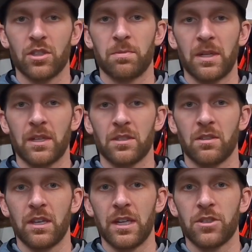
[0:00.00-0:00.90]
just because
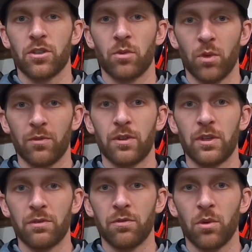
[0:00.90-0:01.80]
of the nature of the
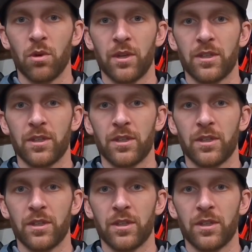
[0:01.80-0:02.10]
154,